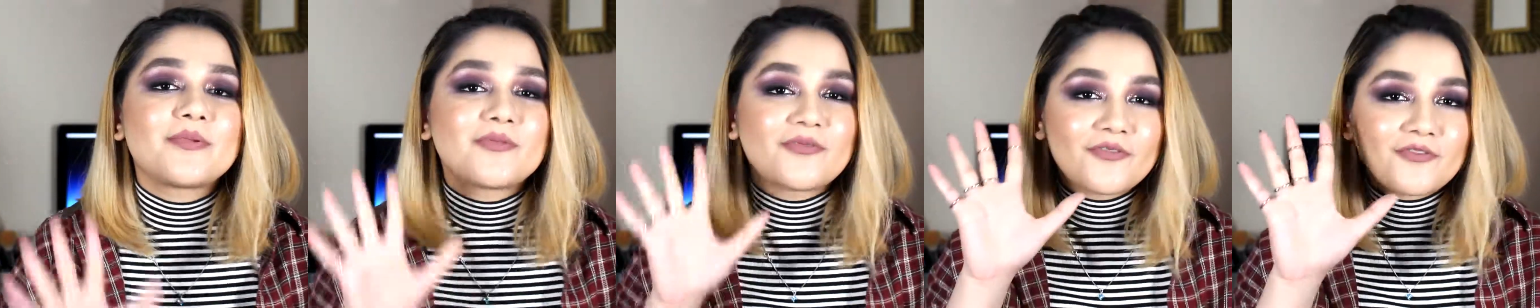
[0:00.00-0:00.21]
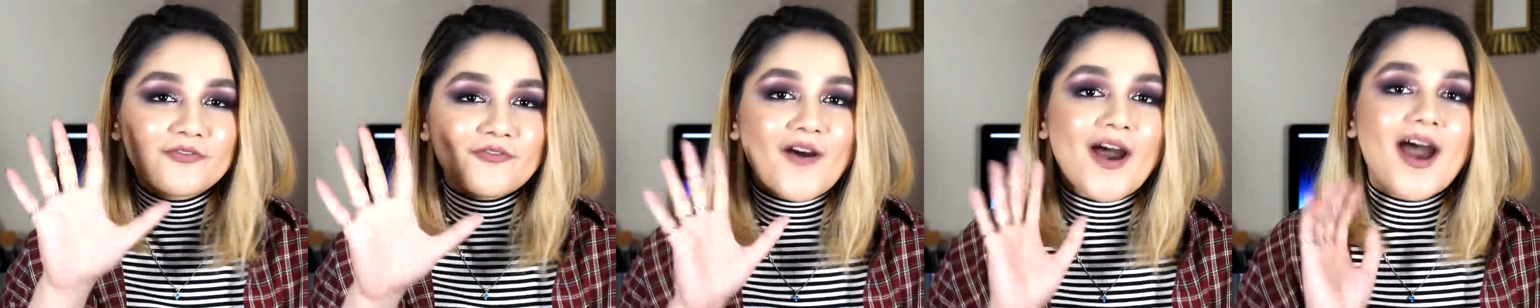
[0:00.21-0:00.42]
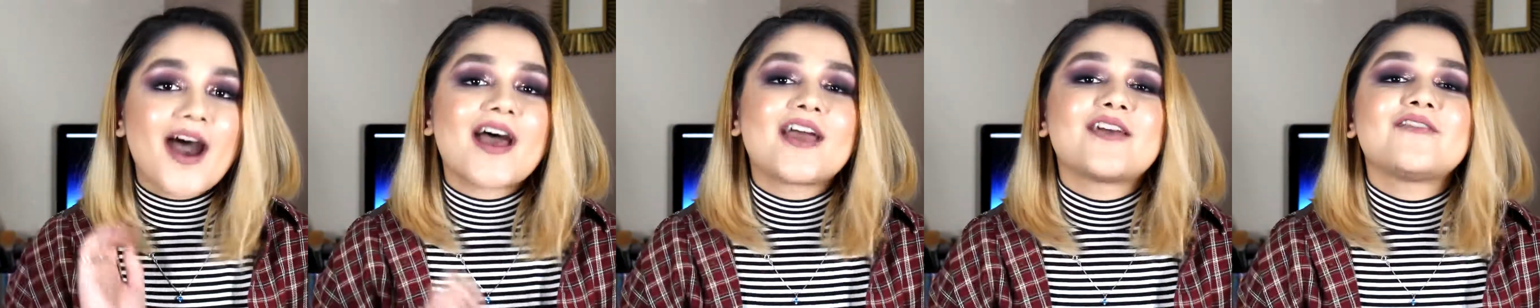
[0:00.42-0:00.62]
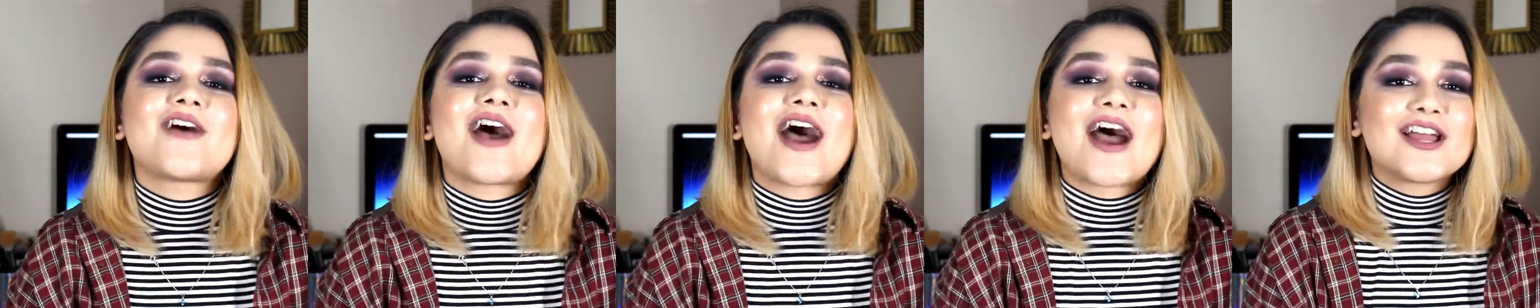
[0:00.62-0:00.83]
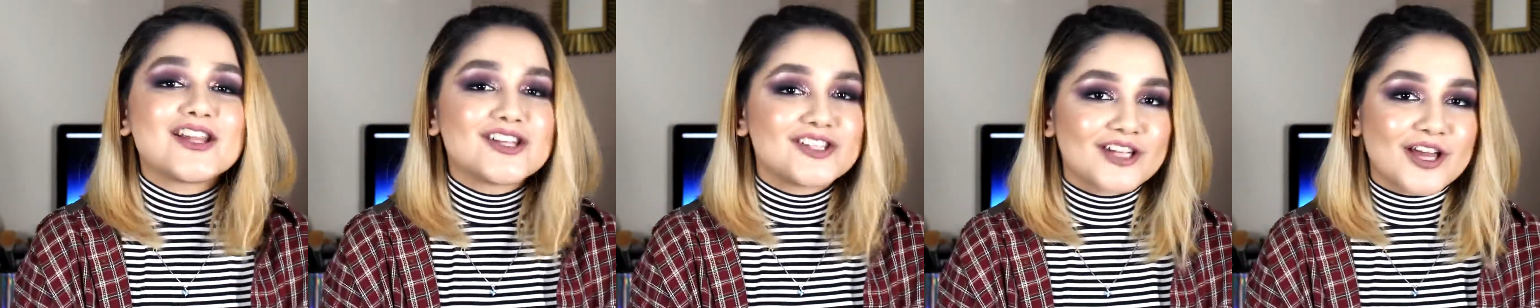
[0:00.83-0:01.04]
5
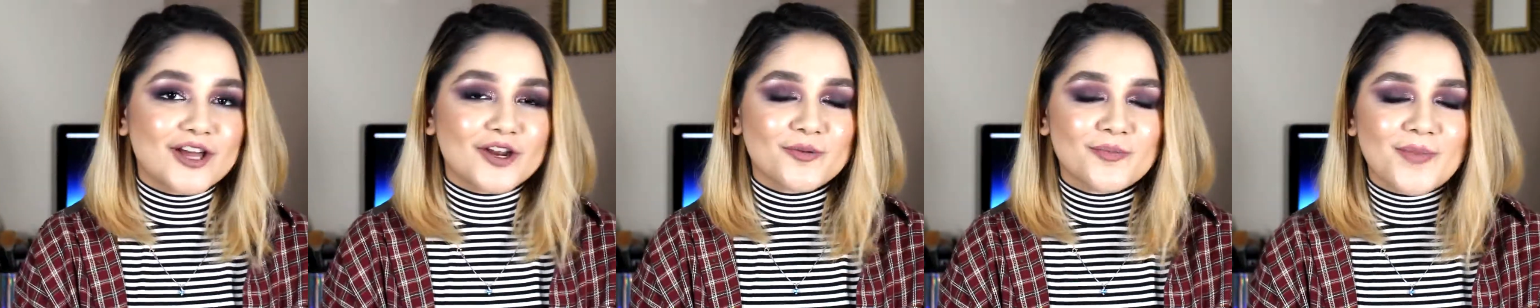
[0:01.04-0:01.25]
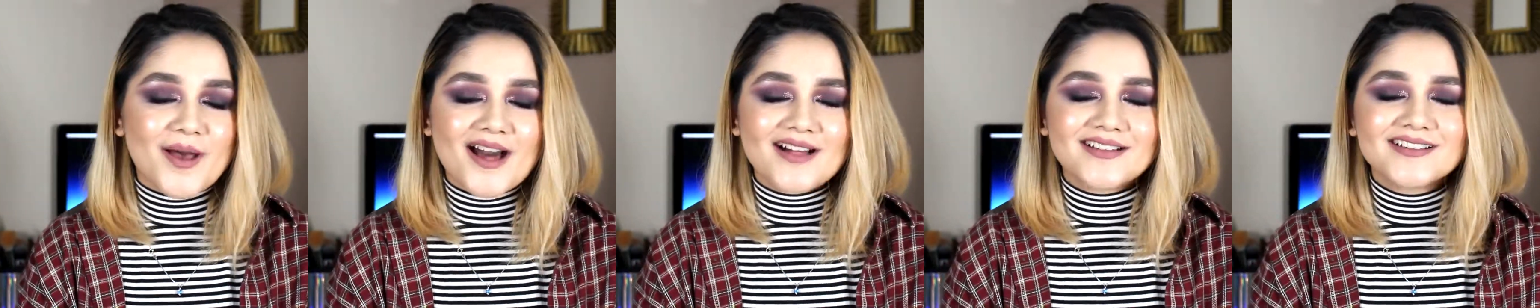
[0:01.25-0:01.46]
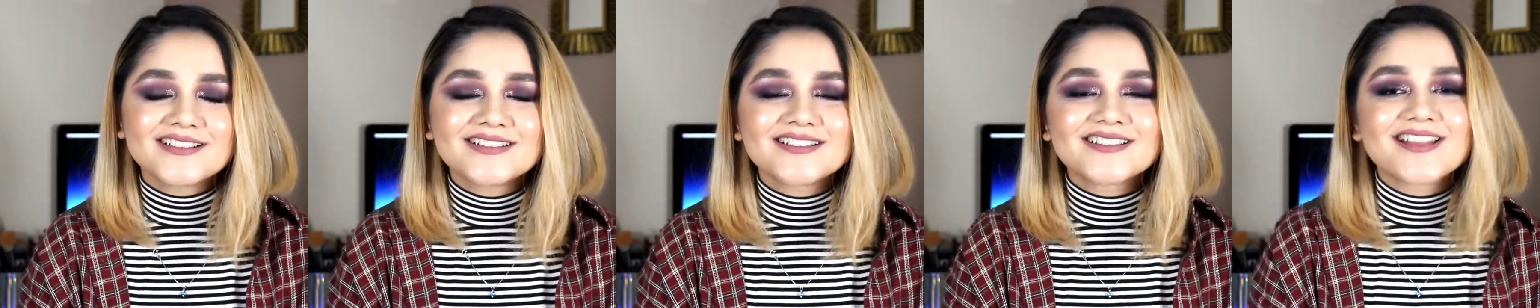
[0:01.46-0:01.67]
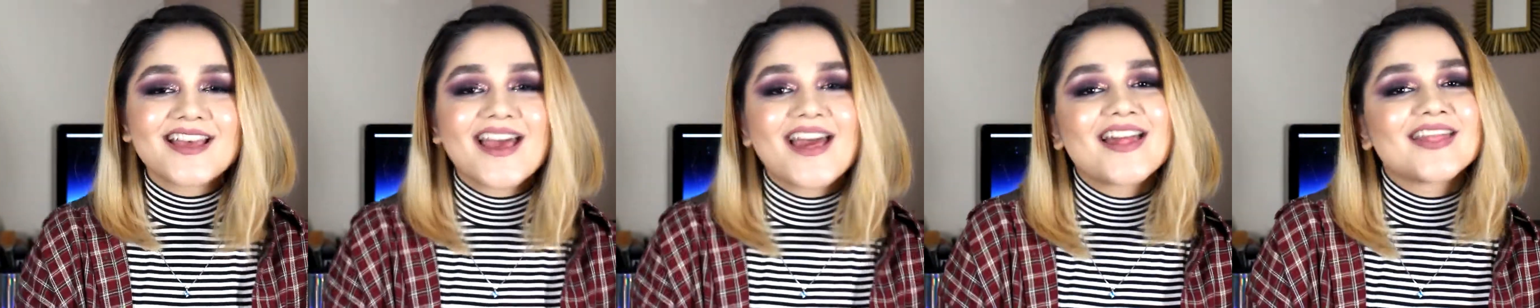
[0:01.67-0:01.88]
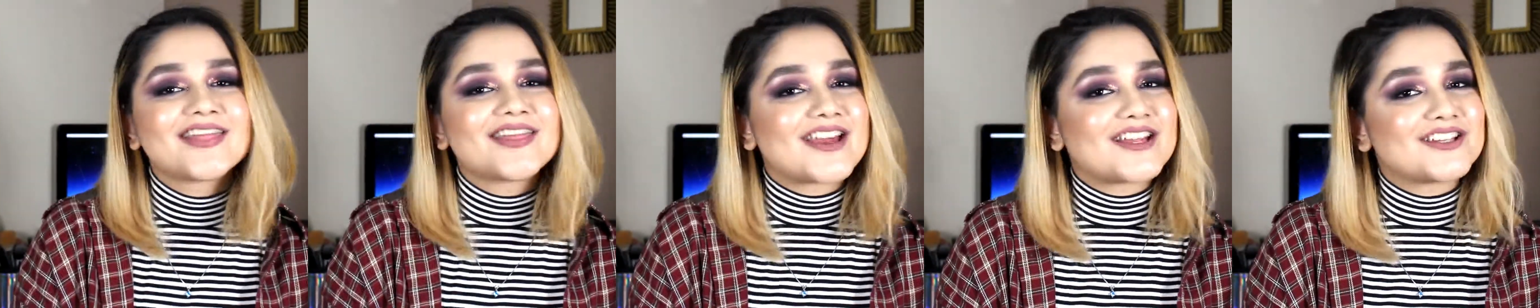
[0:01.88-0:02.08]
eyeshadow palettes,
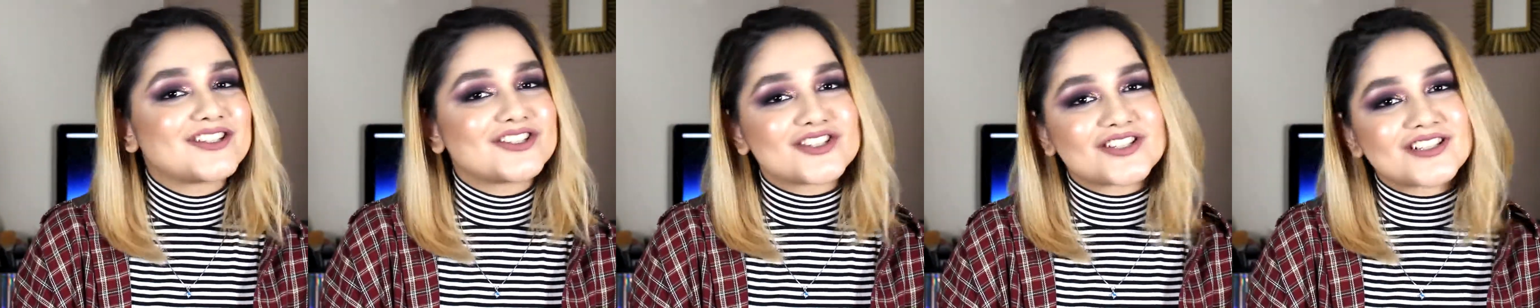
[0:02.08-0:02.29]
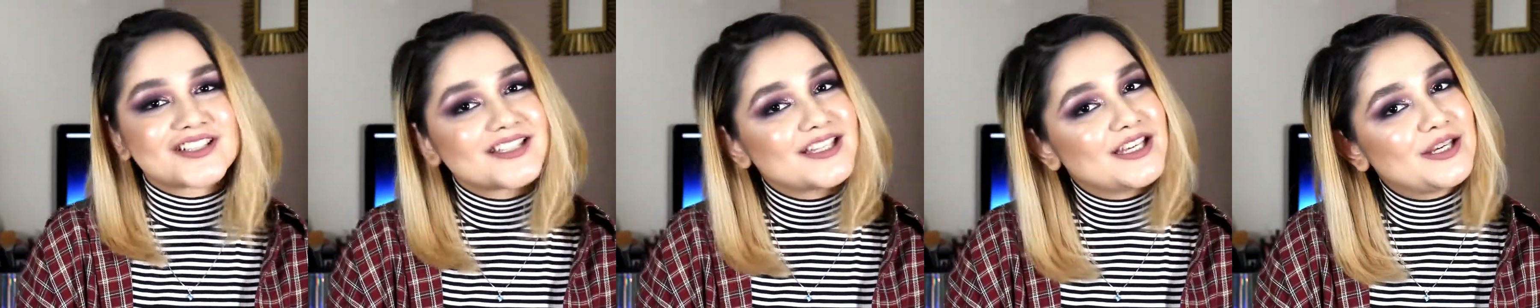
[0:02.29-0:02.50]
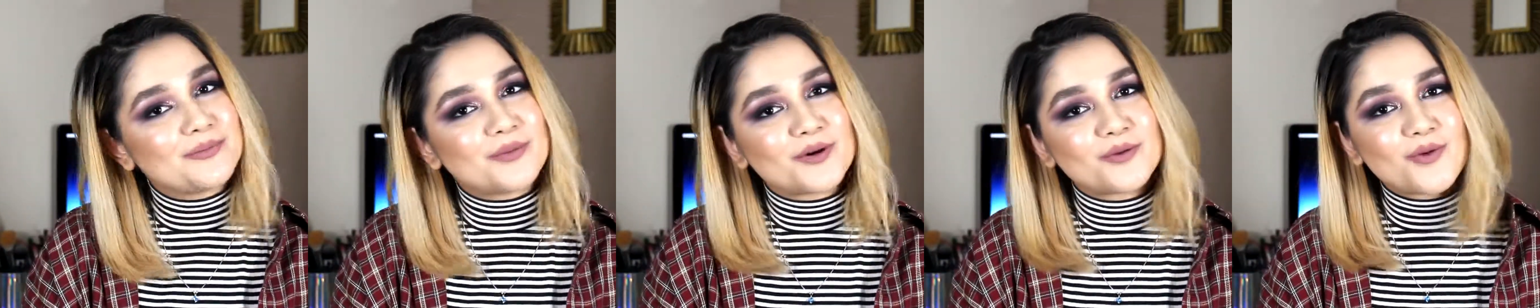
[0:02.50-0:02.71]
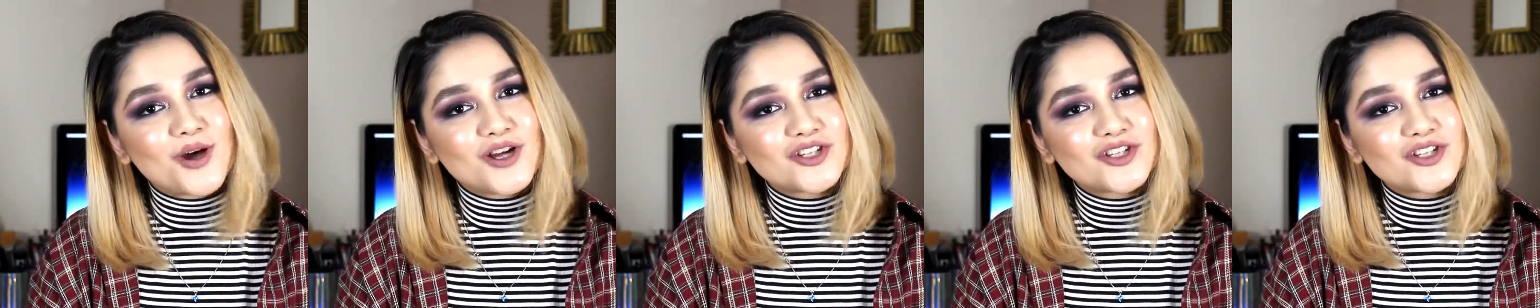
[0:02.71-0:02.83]
then just keep on